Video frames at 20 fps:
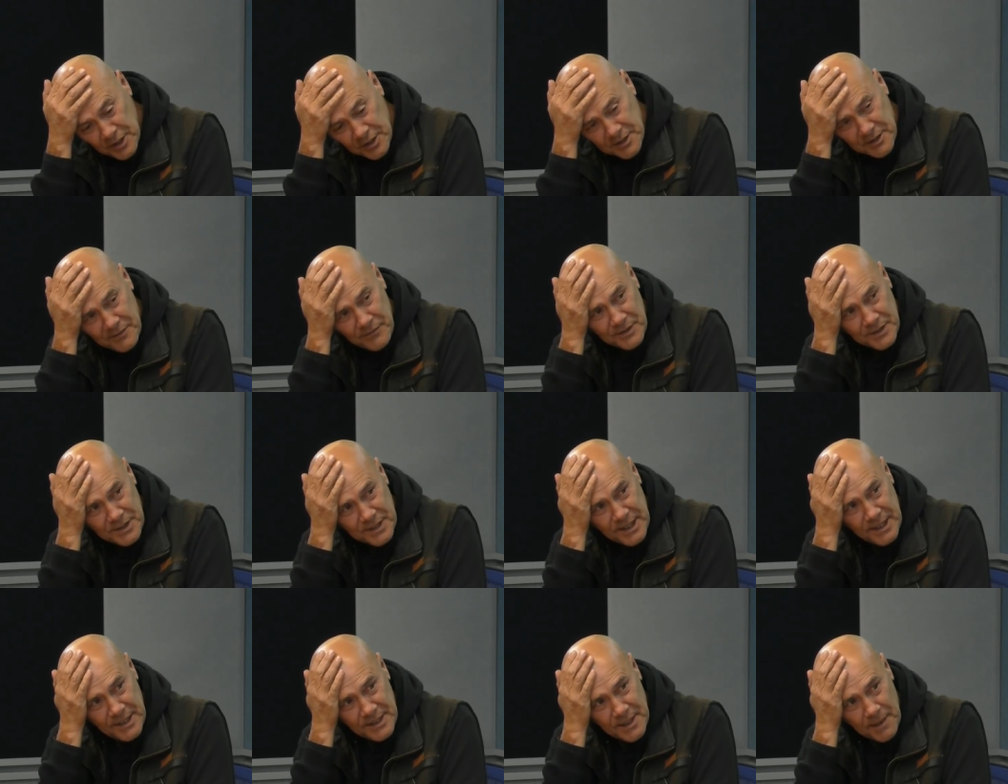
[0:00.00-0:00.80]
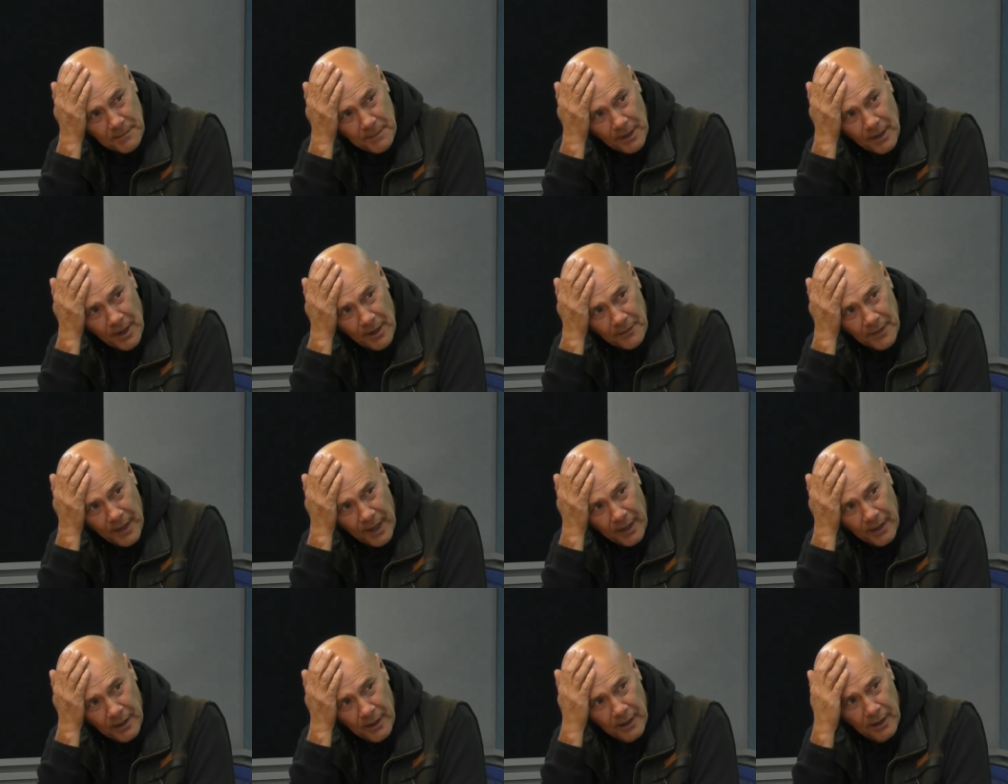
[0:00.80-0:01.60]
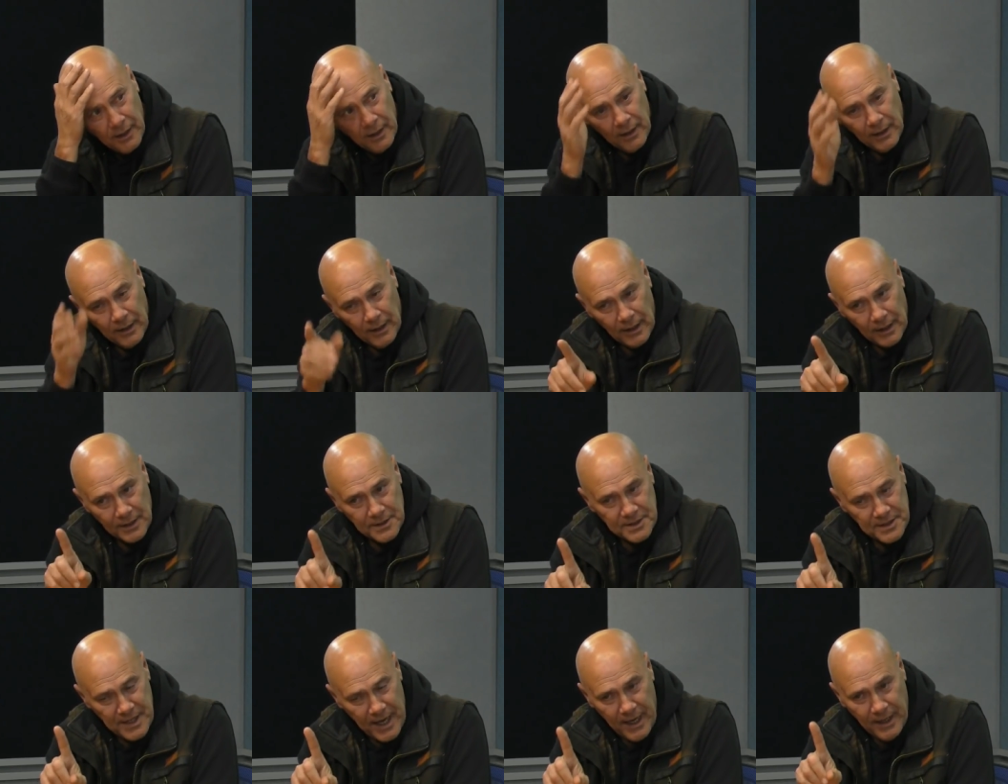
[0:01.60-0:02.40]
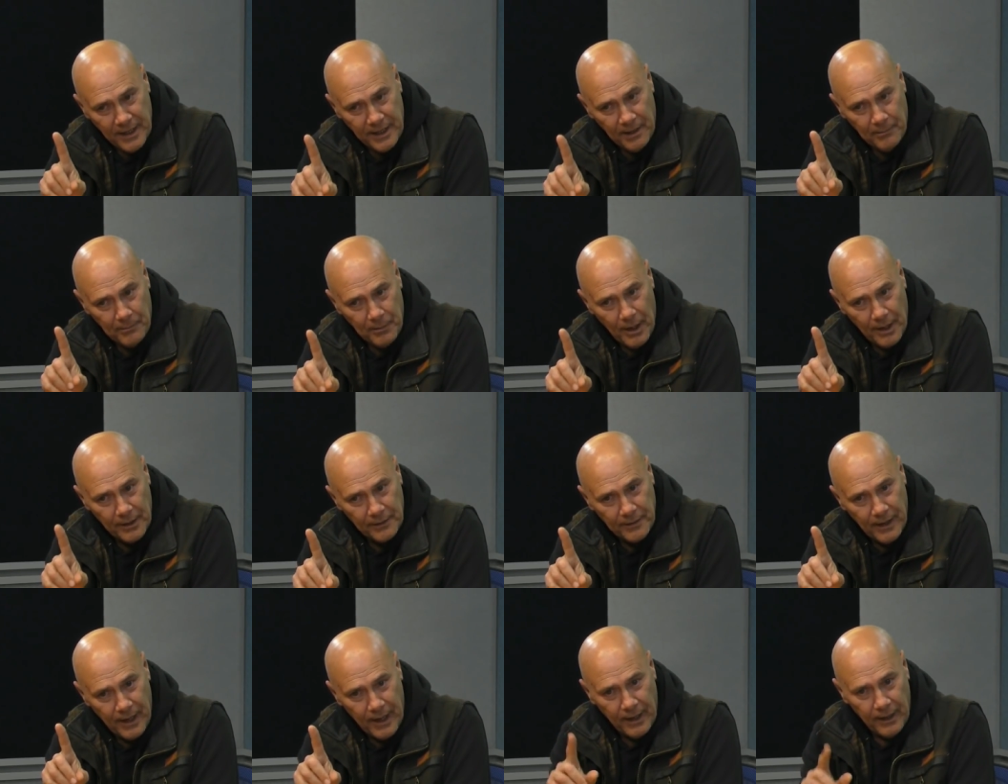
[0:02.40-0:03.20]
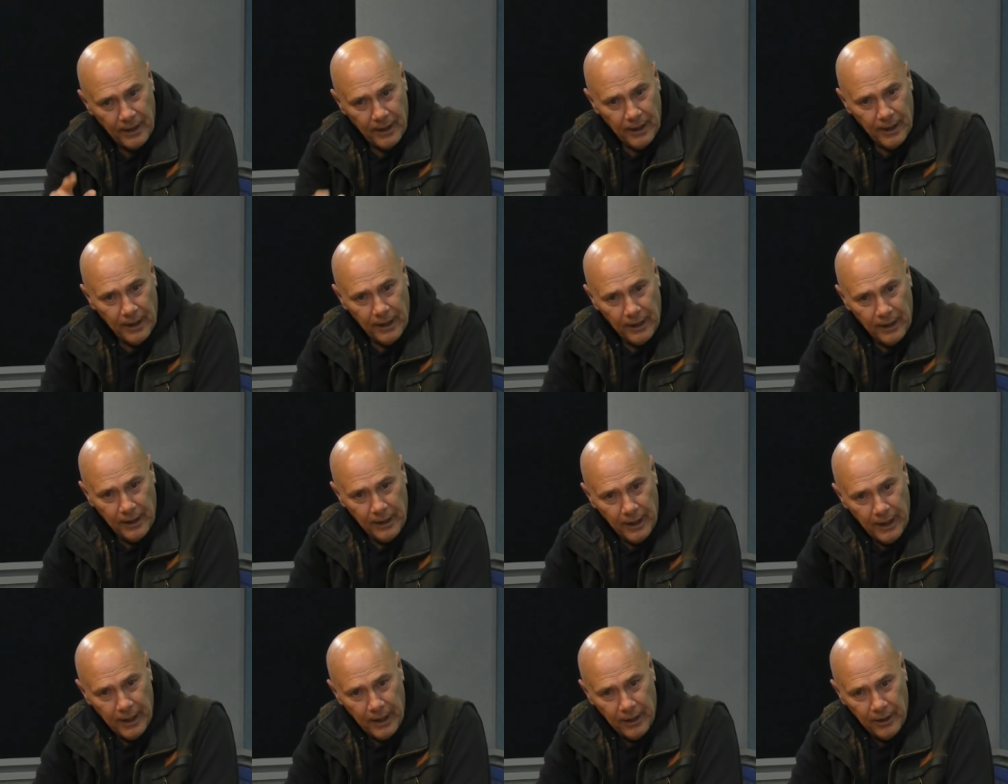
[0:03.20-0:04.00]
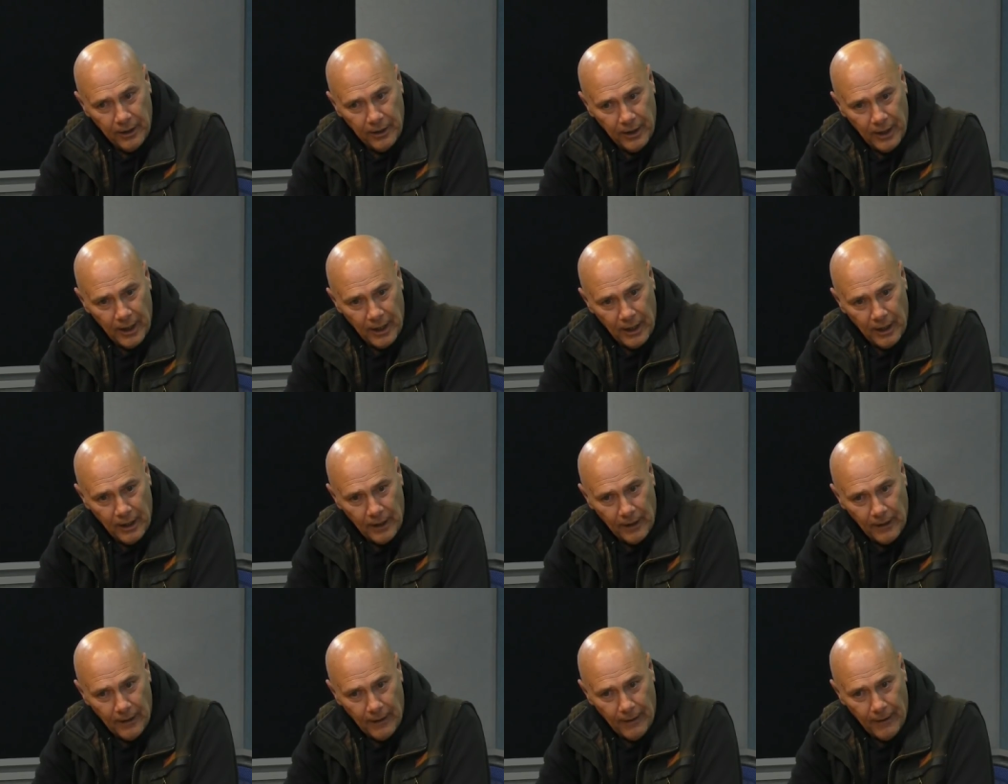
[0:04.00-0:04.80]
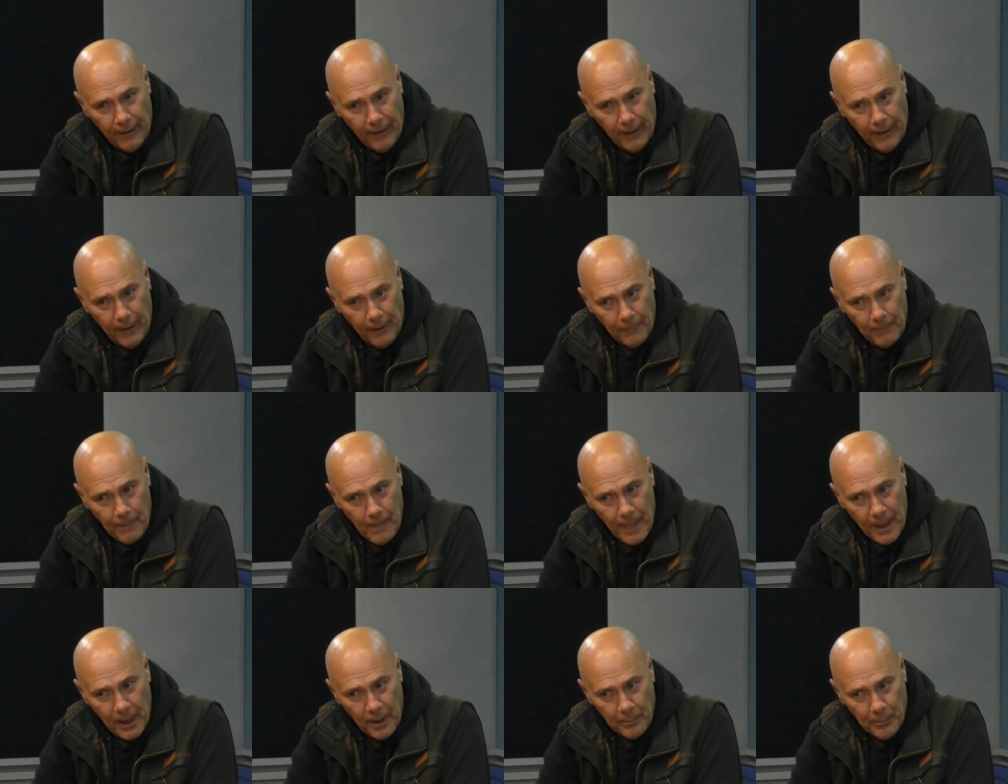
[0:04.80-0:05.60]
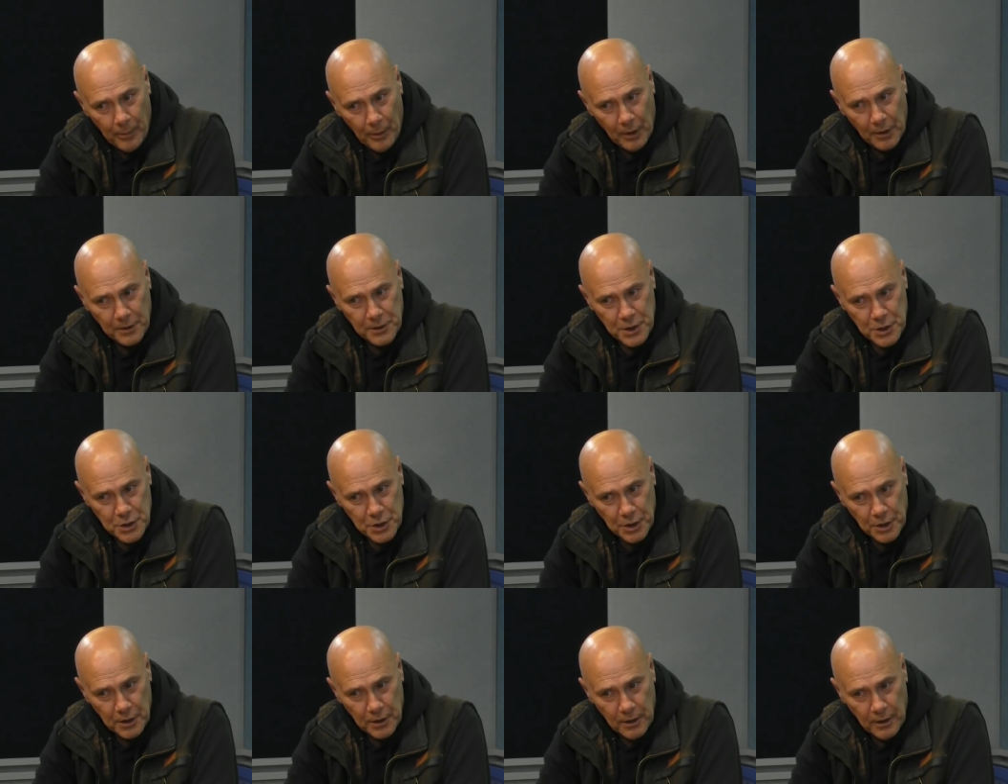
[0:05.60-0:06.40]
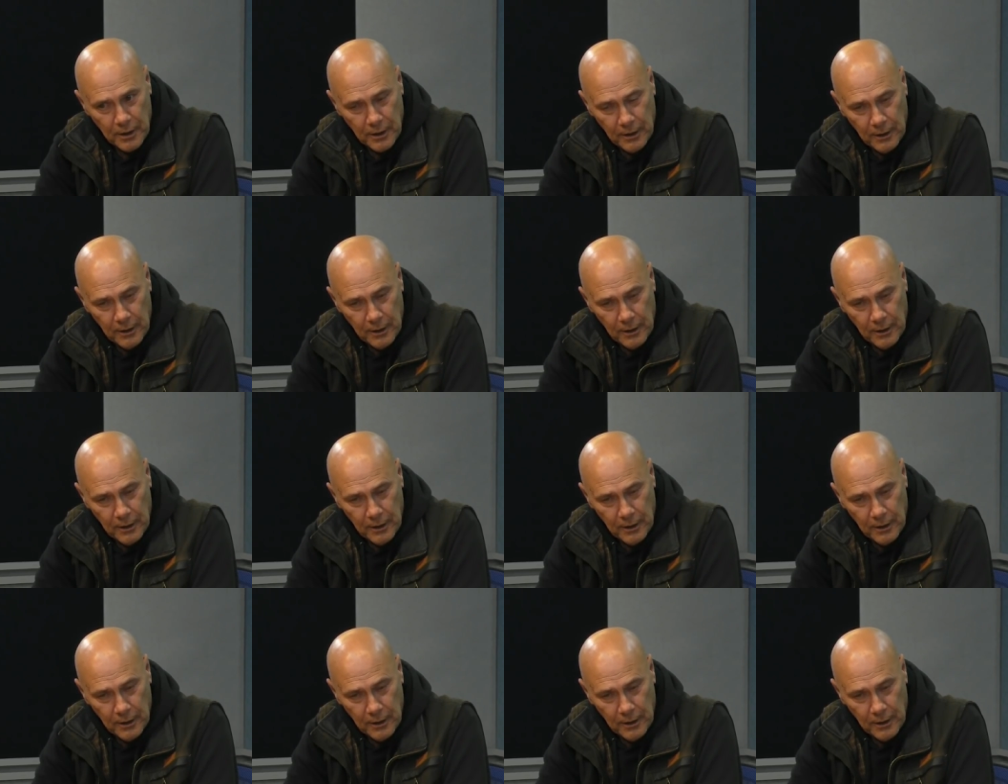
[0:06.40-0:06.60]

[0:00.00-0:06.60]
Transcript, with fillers: Zealand's ever seen something like that a stand up like that and and uh, uh, and a and a politician